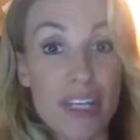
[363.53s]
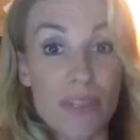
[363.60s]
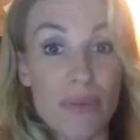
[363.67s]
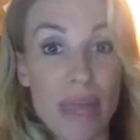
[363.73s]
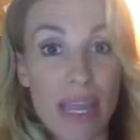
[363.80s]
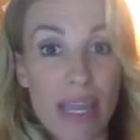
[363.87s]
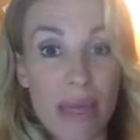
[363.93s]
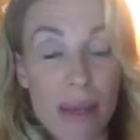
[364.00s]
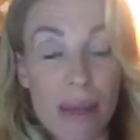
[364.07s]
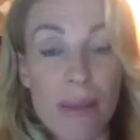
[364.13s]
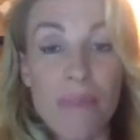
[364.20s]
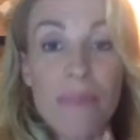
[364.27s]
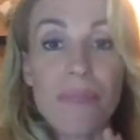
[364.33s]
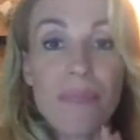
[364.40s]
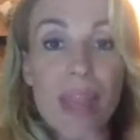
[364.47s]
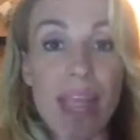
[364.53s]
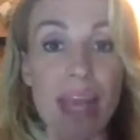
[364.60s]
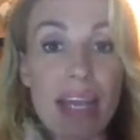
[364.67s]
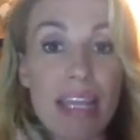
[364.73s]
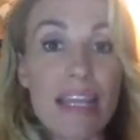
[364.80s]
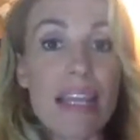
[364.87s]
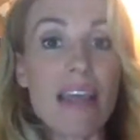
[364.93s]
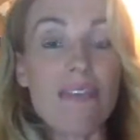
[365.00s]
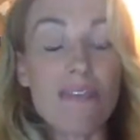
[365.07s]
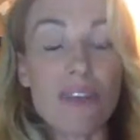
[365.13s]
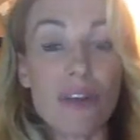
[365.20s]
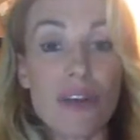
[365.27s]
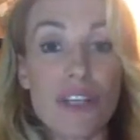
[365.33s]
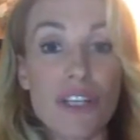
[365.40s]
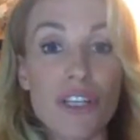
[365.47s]
next week, and in that
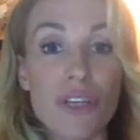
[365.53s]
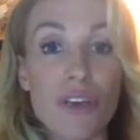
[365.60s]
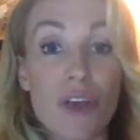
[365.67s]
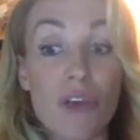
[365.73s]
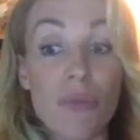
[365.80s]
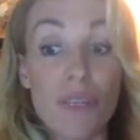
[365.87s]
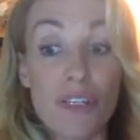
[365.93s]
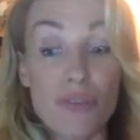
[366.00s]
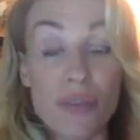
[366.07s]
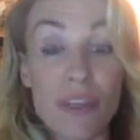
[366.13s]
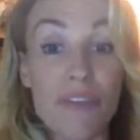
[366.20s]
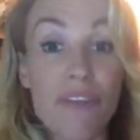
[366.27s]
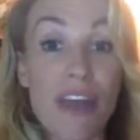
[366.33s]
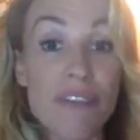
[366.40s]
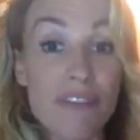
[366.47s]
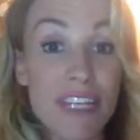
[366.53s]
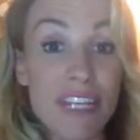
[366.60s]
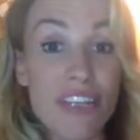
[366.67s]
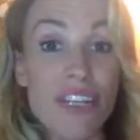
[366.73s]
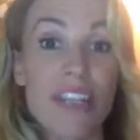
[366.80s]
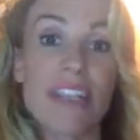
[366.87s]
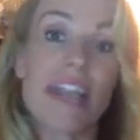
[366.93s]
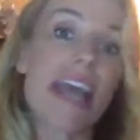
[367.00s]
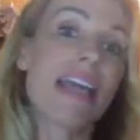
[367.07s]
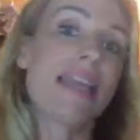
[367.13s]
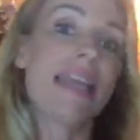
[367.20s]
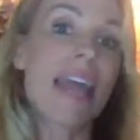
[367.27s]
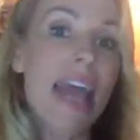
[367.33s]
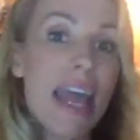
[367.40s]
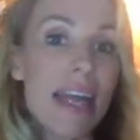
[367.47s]
photo shoot I'll be doing the 5 t-shirts,
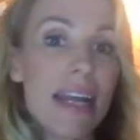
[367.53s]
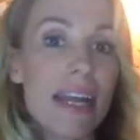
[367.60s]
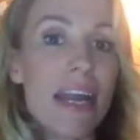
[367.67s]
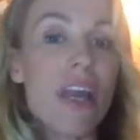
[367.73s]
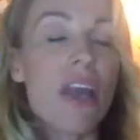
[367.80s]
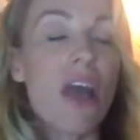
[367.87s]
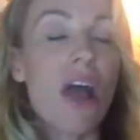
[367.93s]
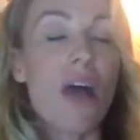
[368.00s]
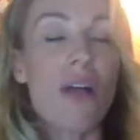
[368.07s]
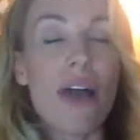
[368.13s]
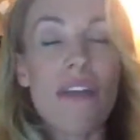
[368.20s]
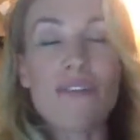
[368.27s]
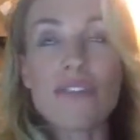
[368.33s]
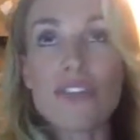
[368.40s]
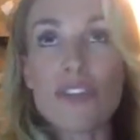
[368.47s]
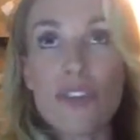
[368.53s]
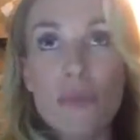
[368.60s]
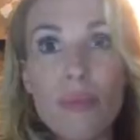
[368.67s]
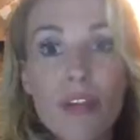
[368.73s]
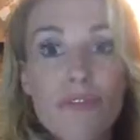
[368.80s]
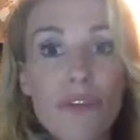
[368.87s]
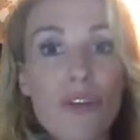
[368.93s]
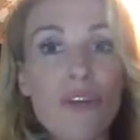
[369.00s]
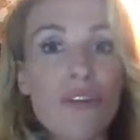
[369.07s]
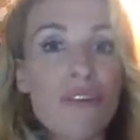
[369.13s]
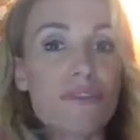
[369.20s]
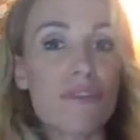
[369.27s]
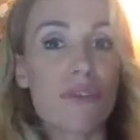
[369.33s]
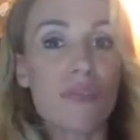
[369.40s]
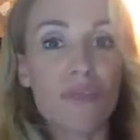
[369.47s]
and then I'll have so many
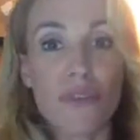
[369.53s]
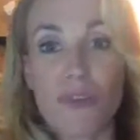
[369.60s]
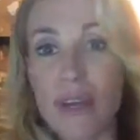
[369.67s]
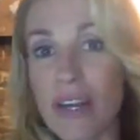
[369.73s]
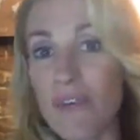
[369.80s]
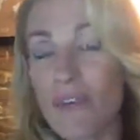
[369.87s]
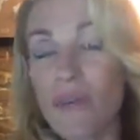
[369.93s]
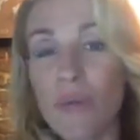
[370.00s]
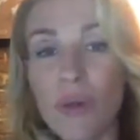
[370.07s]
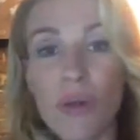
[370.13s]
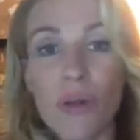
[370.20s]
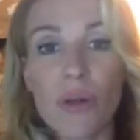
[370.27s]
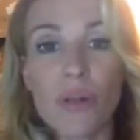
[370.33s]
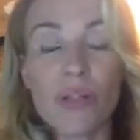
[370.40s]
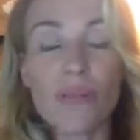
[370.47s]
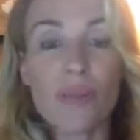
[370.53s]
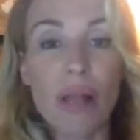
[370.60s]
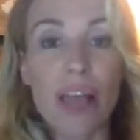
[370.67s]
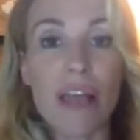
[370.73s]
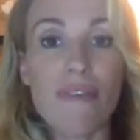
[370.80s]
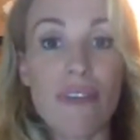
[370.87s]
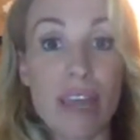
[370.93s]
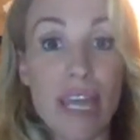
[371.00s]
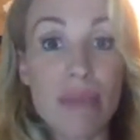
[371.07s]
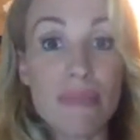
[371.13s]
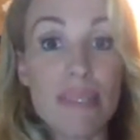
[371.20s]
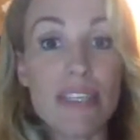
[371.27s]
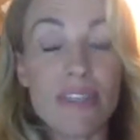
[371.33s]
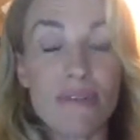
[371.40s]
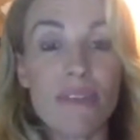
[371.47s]
photos from 3 different models. We'll have
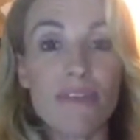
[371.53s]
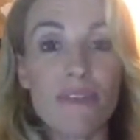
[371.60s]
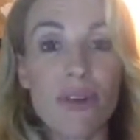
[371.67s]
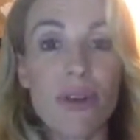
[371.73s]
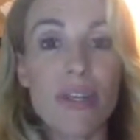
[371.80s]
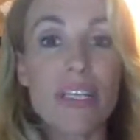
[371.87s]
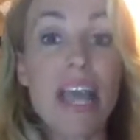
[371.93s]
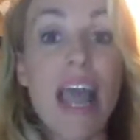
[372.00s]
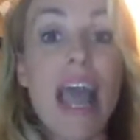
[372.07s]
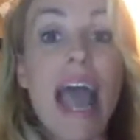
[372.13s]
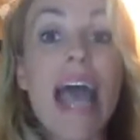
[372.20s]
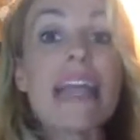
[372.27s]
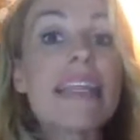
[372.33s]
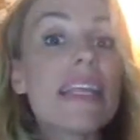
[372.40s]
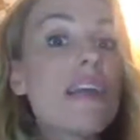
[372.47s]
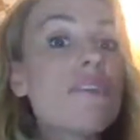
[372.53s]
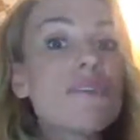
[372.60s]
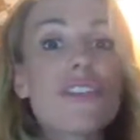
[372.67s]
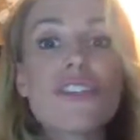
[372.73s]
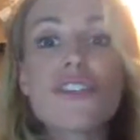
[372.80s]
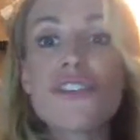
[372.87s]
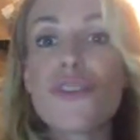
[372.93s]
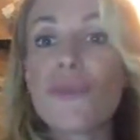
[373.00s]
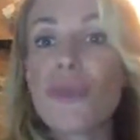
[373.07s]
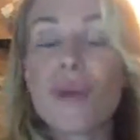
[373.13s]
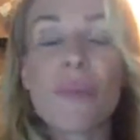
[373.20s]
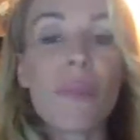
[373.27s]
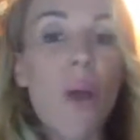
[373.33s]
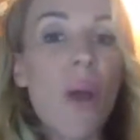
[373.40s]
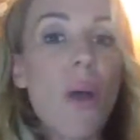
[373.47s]
heaps of different photos, and then I'll just
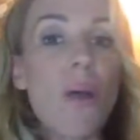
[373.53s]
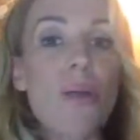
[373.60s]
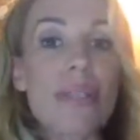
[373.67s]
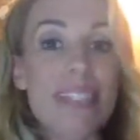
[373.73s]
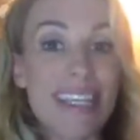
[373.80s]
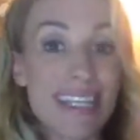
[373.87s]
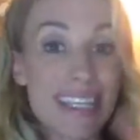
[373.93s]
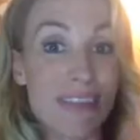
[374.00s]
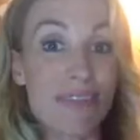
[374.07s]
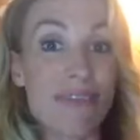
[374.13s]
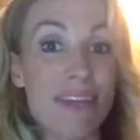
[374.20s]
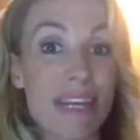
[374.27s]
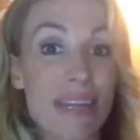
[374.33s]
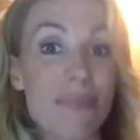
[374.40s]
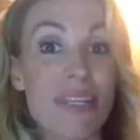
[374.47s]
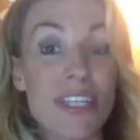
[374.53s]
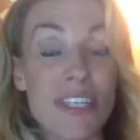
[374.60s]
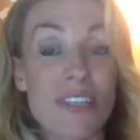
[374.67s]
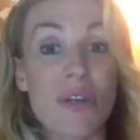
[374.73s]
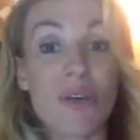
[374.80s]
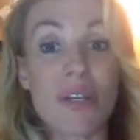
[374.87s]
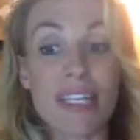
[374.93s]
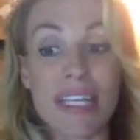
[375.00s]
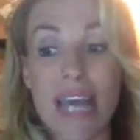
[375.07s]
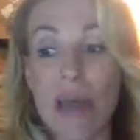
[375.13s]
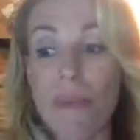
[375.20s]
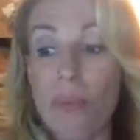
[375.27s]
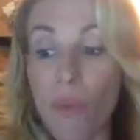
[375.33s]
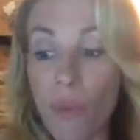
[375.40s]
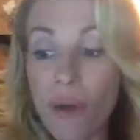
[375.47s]
superimpose the different images onto
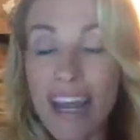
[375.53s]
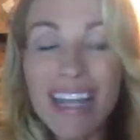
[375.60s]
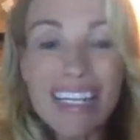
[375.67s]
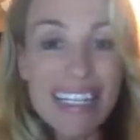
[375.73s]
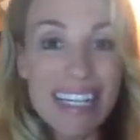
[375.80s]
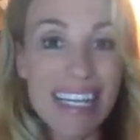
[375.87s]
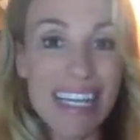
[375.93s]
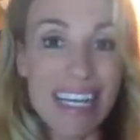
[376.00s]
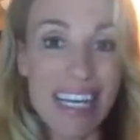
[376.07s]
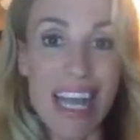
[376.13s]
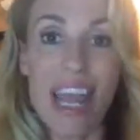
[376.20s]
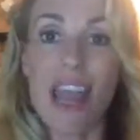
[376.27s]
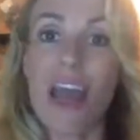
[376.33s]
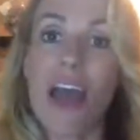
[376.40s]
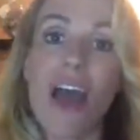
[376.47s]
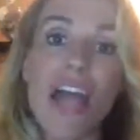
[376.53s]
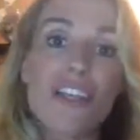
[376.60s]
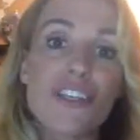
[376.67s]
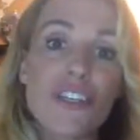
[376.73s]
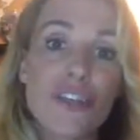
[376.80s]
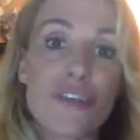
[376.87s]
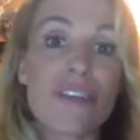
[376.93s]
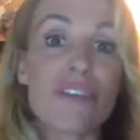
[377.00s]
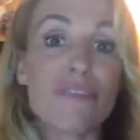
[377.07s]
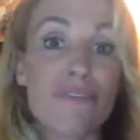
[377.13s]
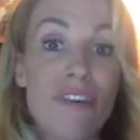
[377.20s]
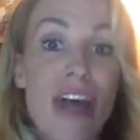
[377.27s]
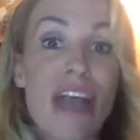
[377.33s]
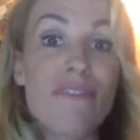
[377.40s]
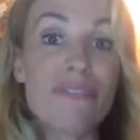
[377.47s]
that. But what I did, I chose the
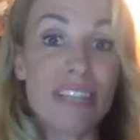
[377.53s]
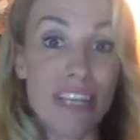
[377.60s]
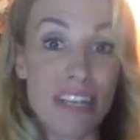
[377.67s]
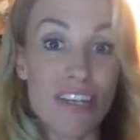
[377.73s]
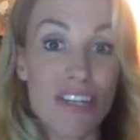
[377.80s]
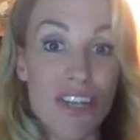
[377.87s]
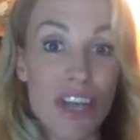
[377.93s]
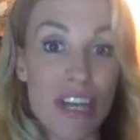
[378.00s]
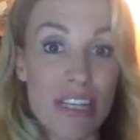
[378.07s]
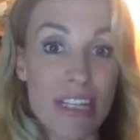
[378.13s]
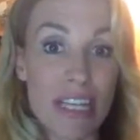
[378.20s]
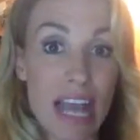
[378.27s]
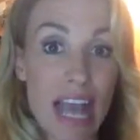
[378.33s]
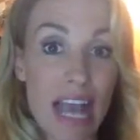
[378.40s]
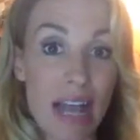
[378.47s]
5 t-shirt